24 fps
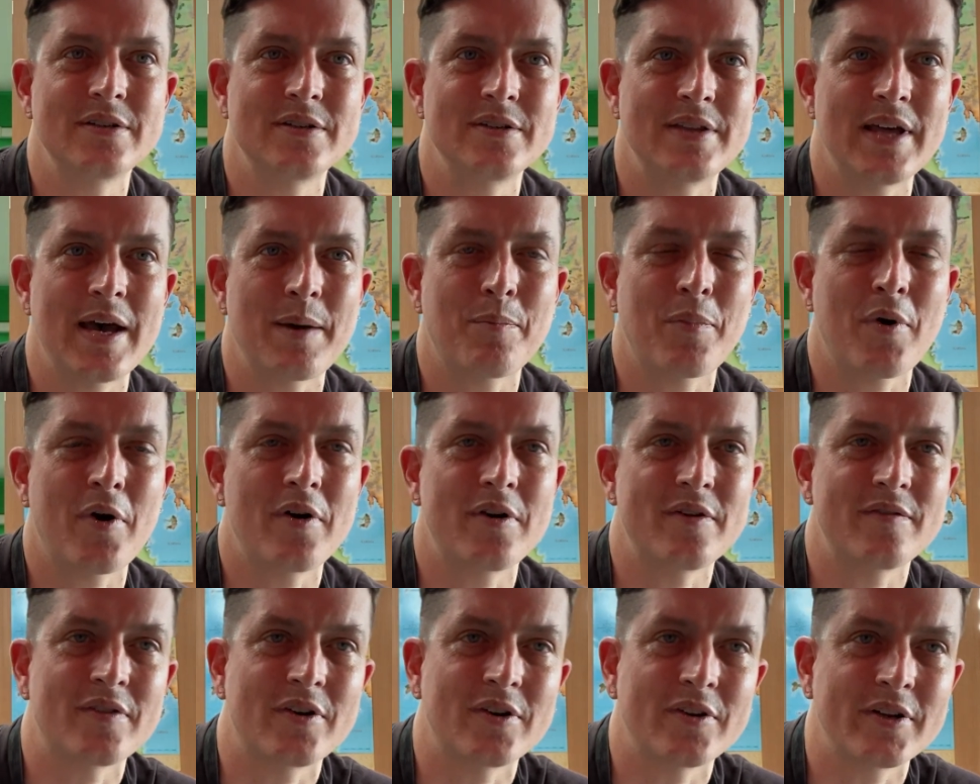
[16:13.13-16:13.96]
that
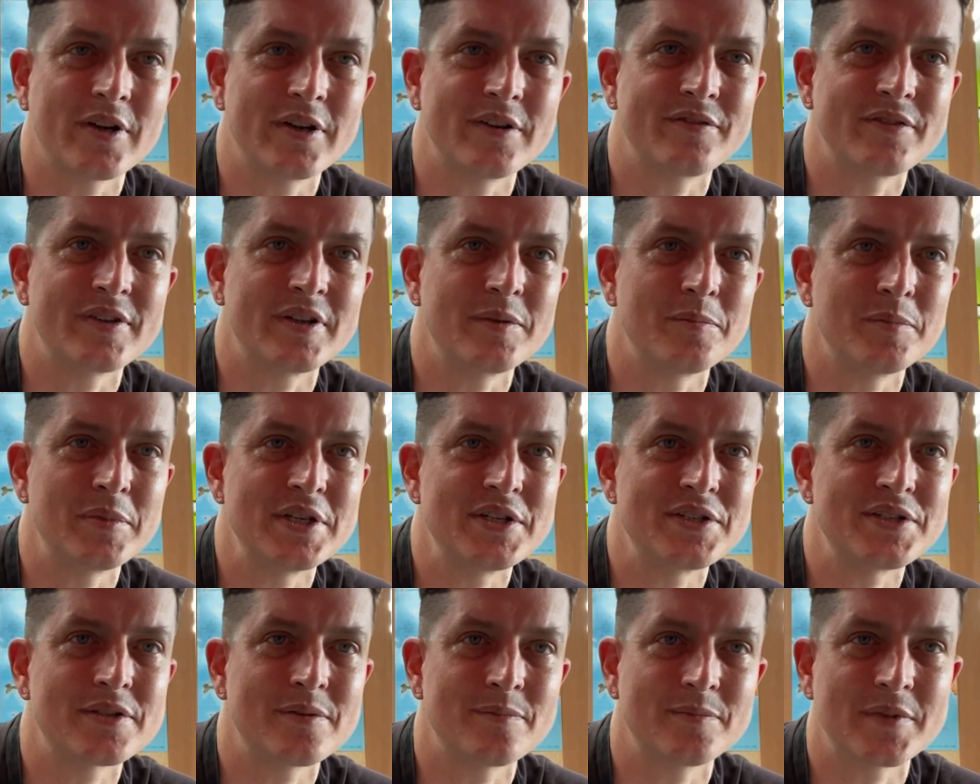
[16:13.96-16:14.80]
part of our life can
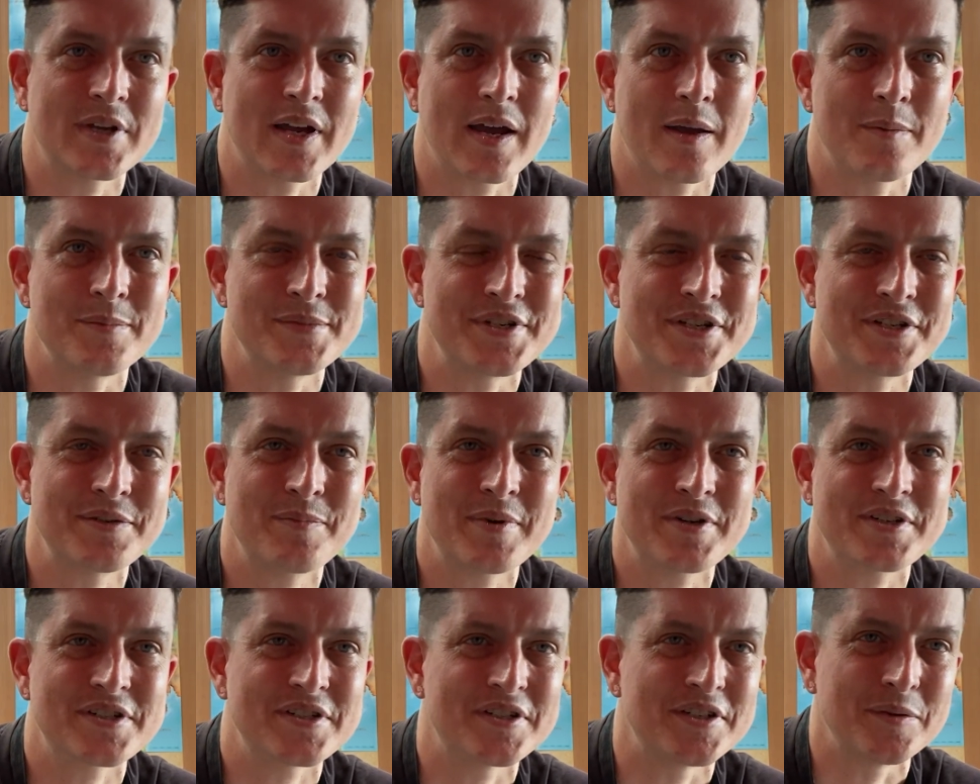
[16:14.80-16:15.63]
be sometimes,
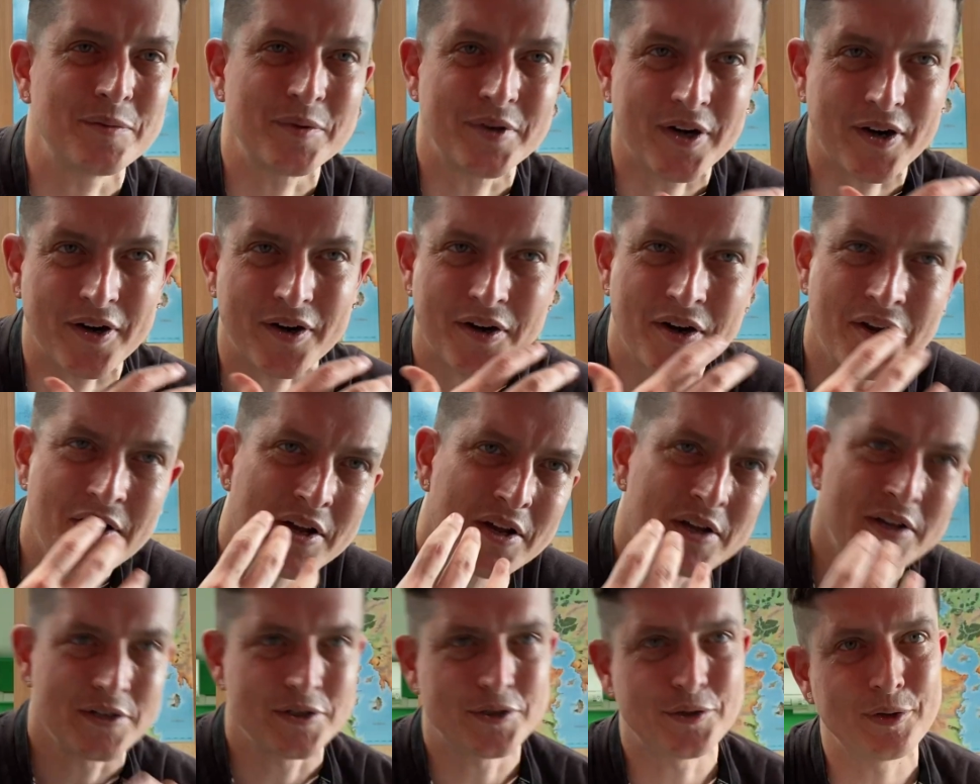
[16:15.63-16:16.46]
especially when our
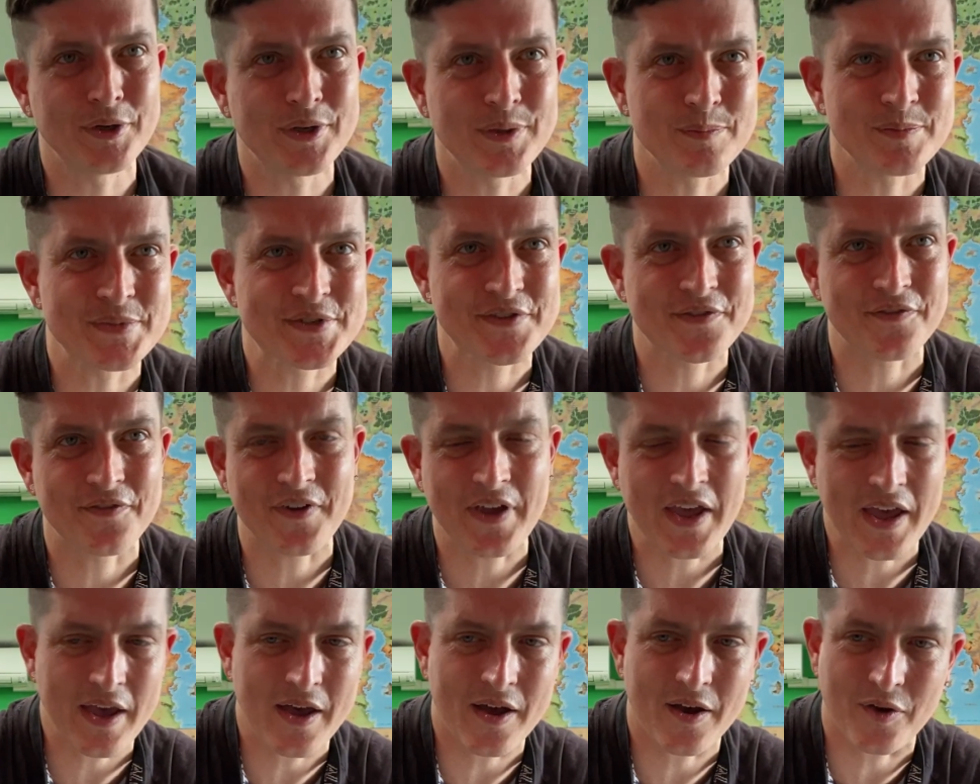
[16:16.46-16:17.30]
dreams
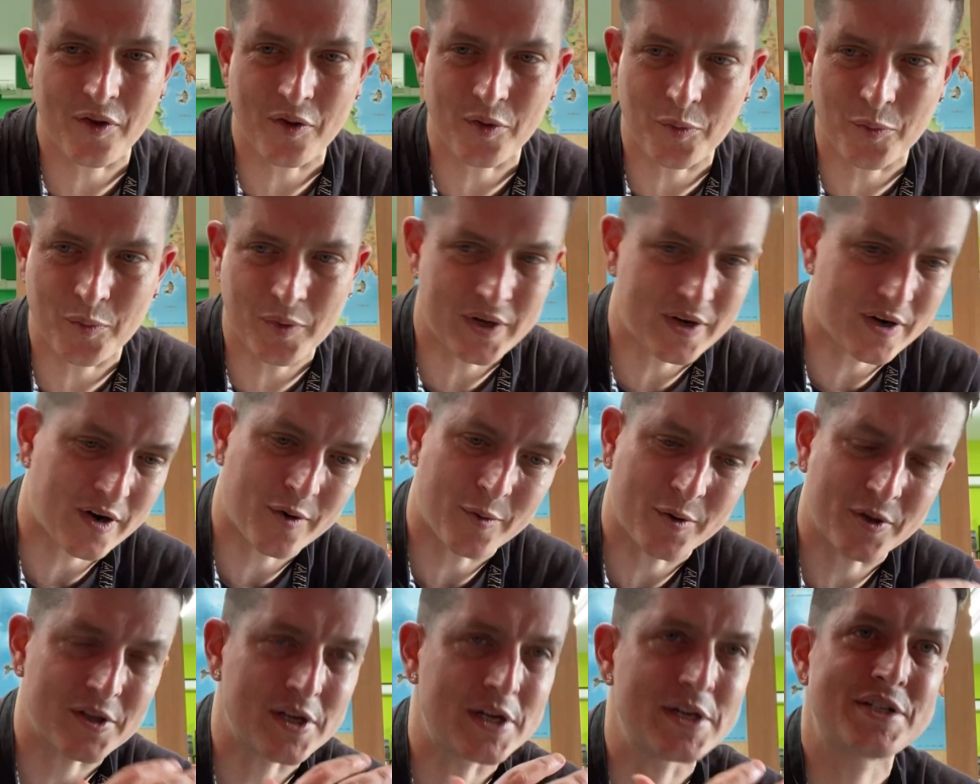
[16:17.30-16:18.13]
fail, when our
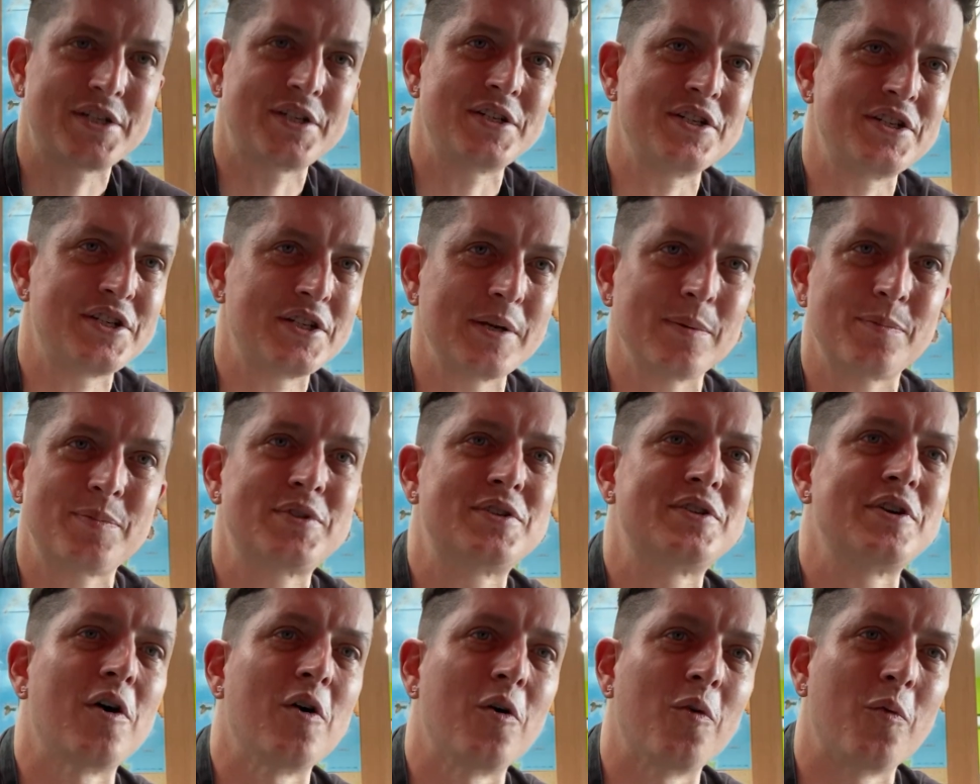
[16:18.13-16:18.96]
relationships
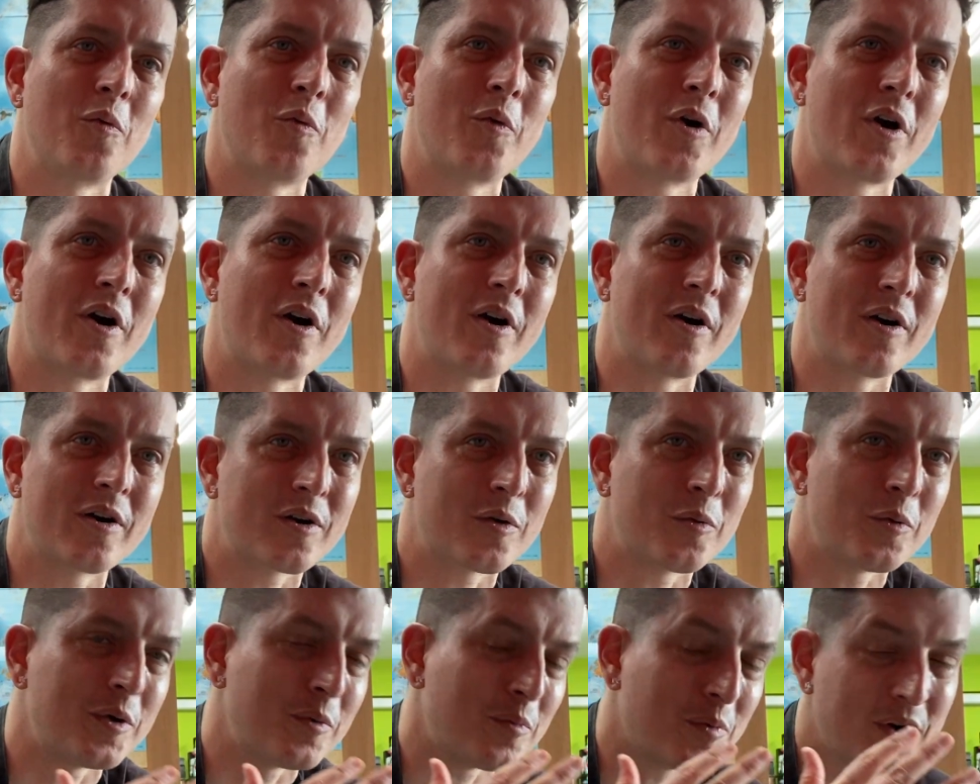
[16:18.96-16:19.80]
don't work,
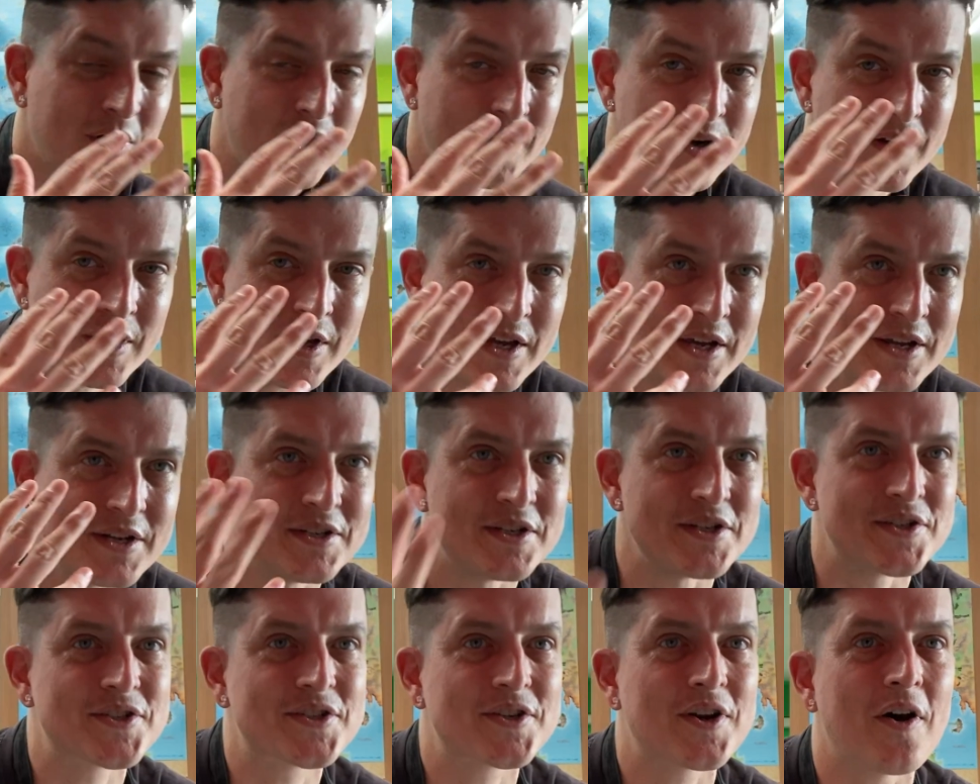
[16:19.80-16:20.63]
when we're
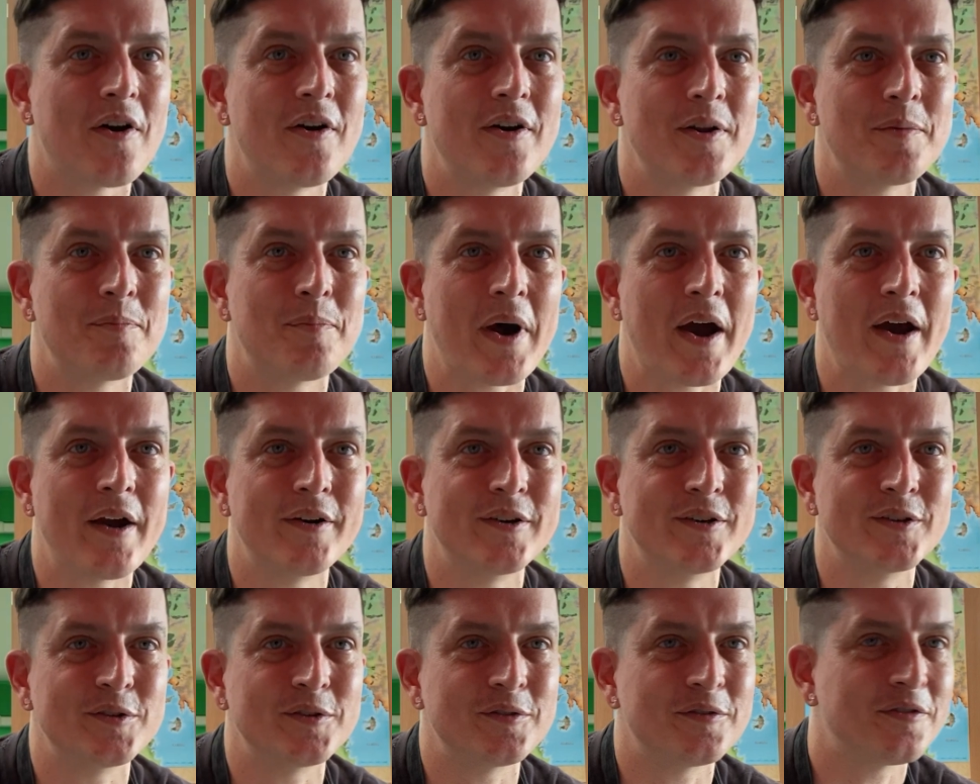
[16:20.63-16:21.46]
discarded by
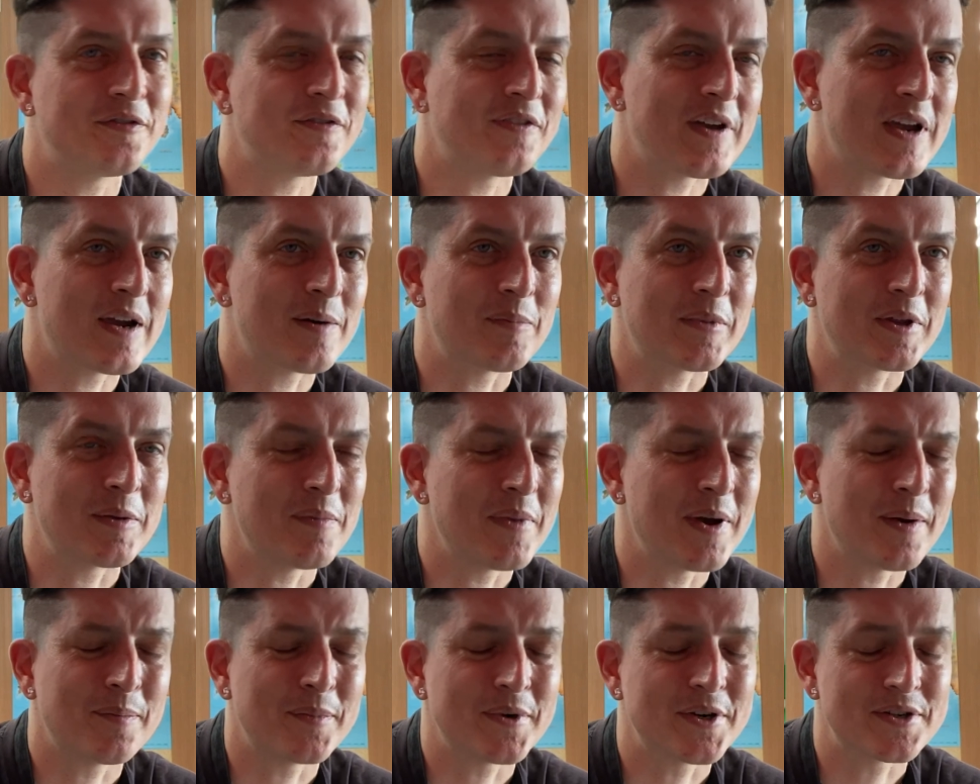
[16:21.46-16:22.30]
our own family
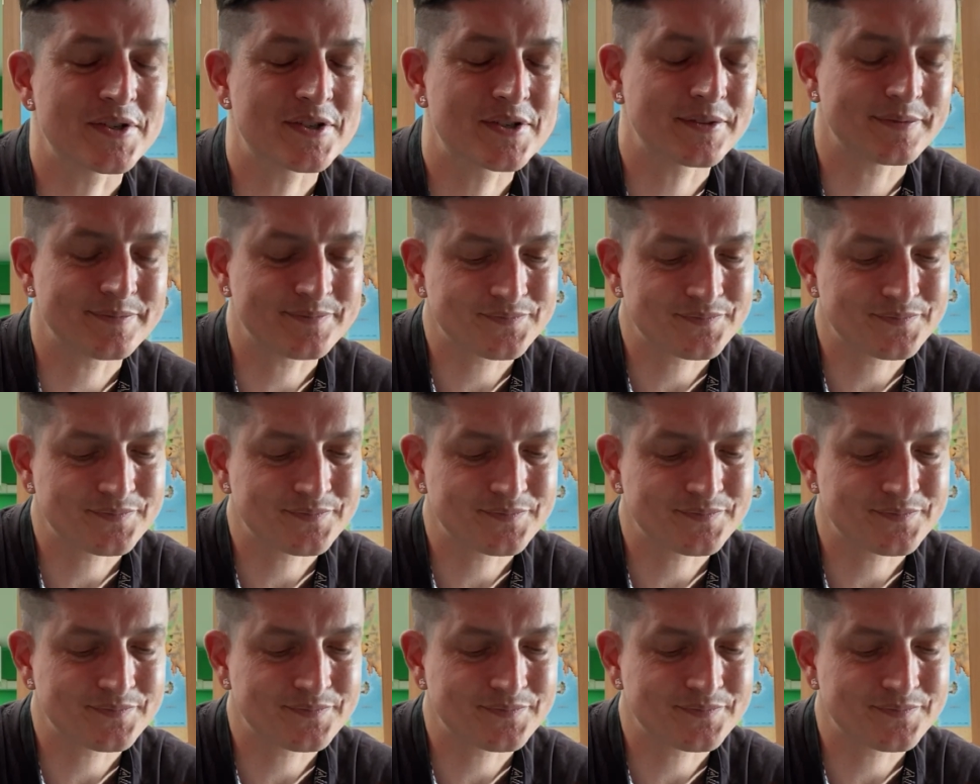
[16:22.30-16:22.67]
members.